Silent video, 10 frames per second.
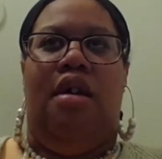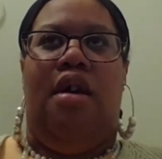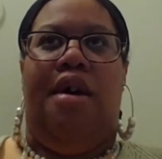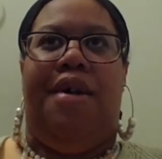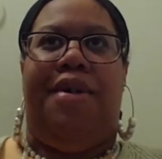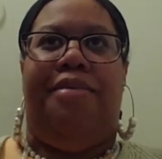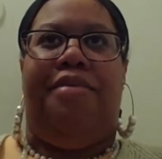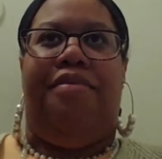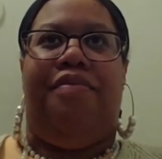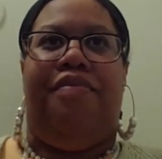
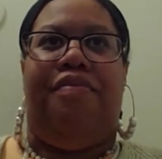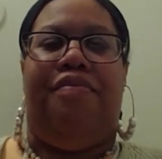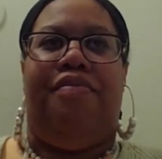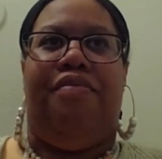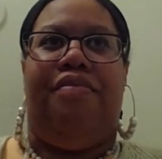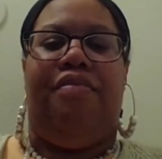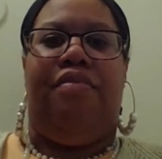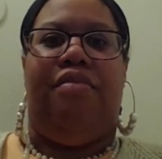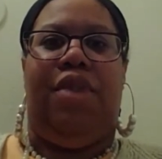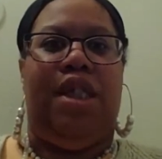um,
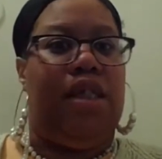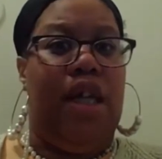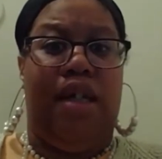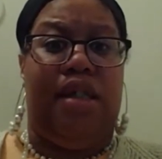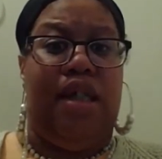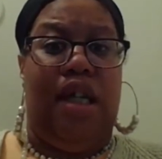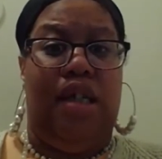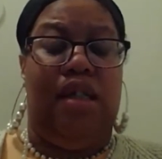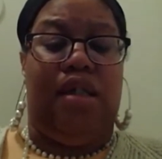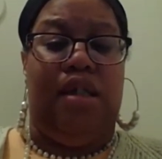just kind of stay
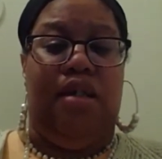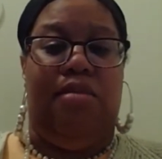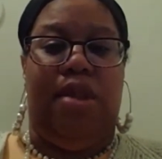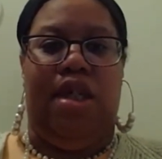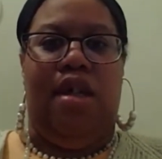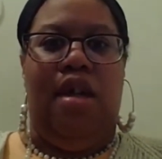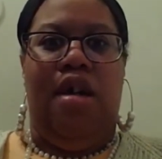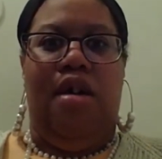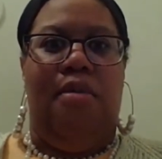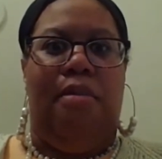distant." But
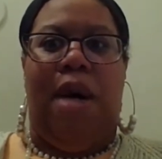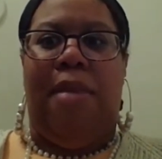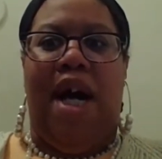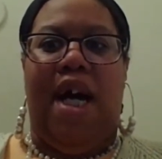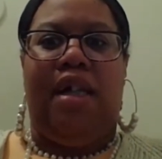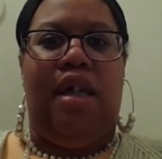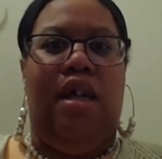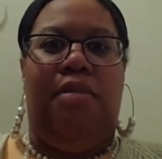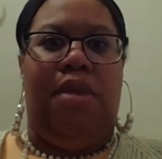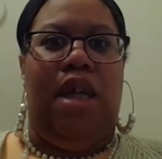my mind
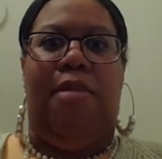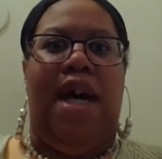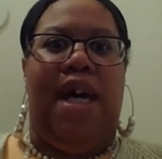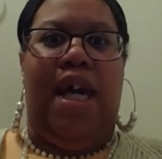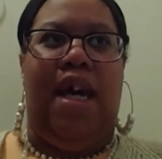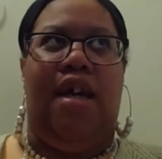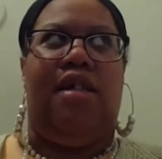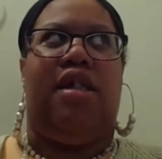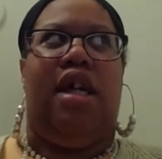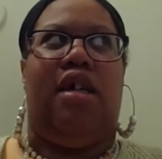keep in my head.
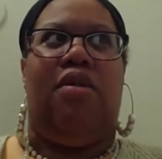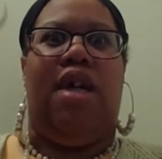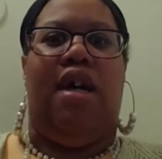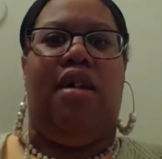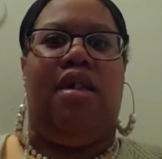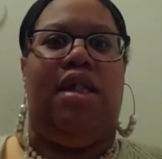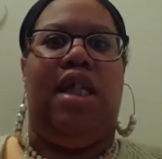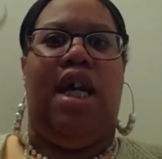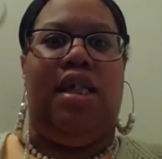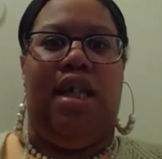It's like, okay, it's
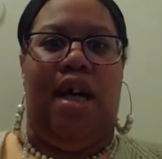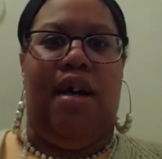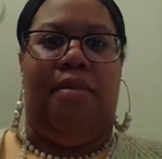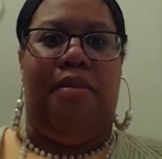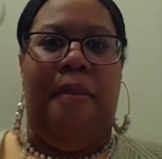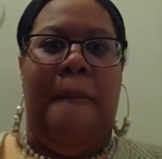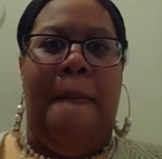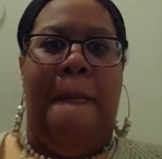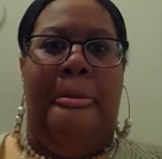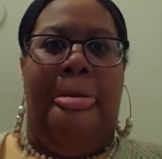nighttime.
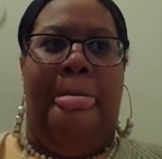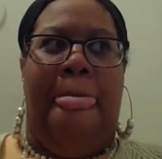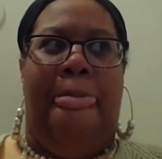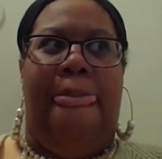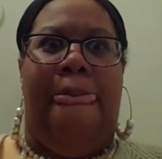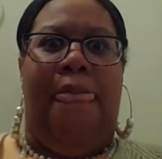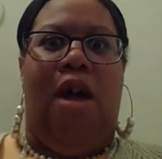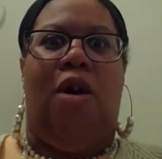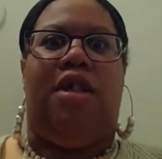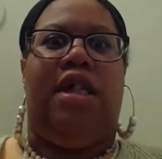
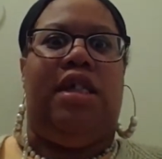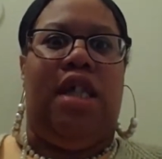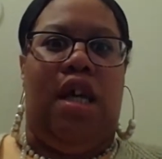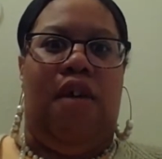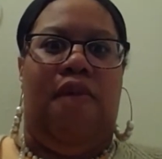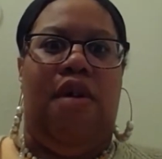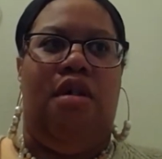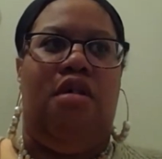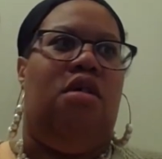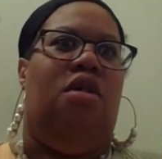Are they safe?
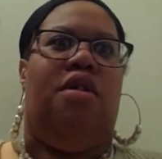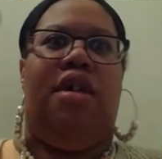Are